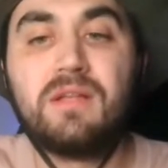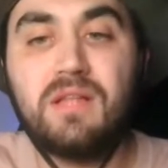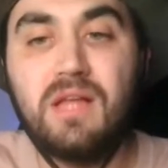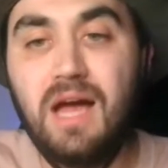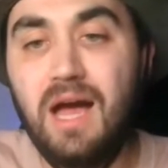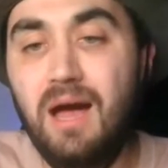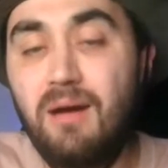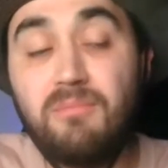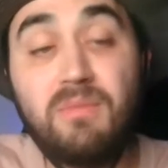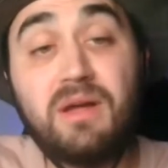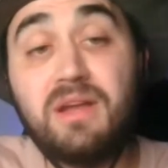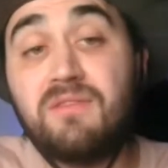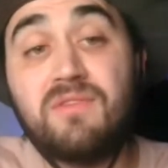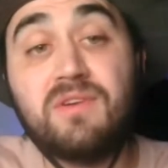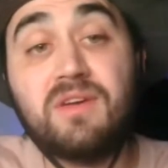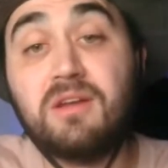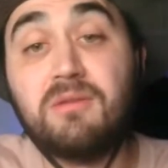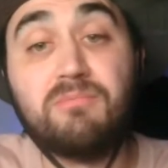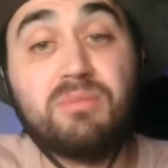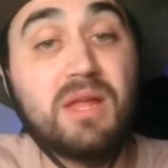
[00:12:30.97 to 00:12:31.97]
I'm not even
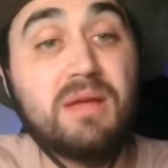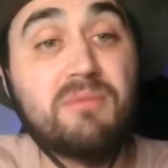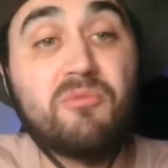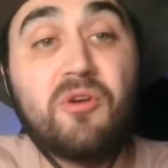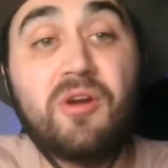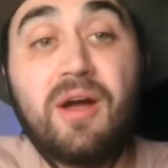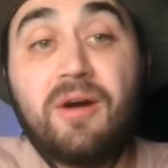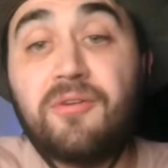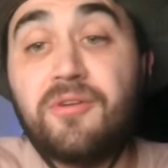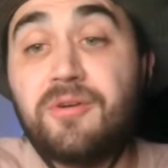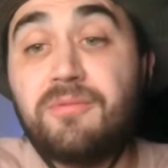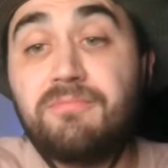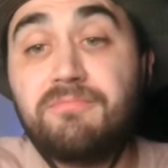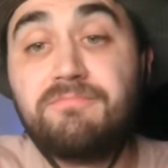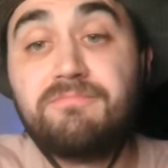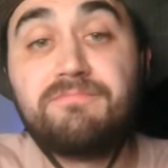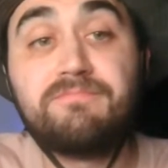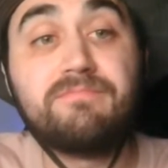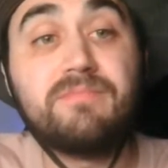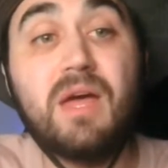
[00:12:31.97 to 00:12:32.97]
going to blame Ronaldo.
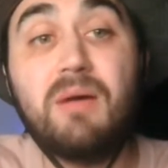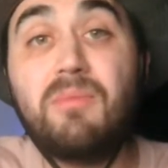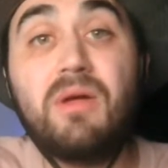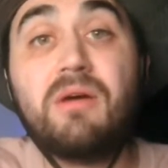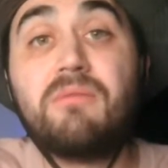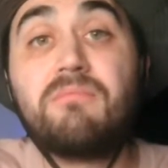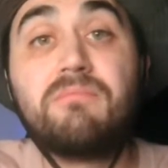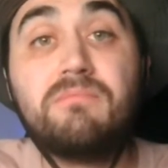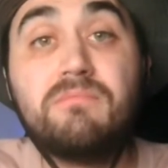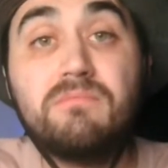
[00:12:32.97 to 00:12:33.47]
I'm not.